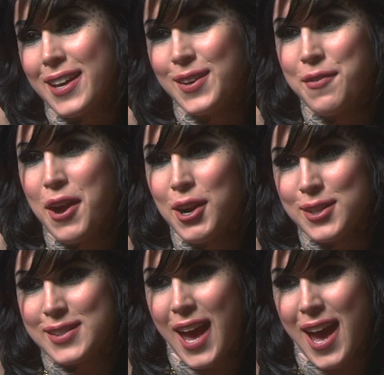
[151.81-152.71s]
I have a
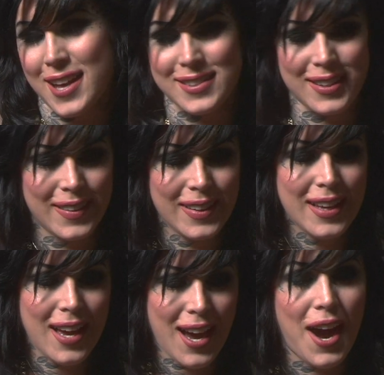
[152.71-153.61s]
hairless cat. So
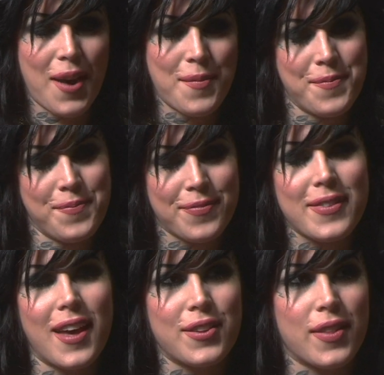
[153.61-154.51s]

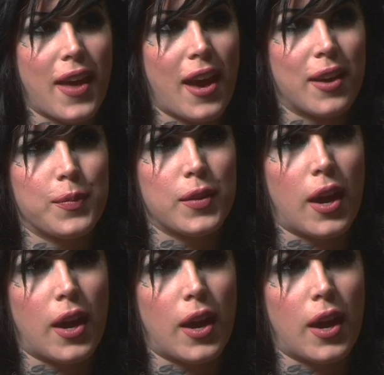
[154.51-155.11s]
other than that,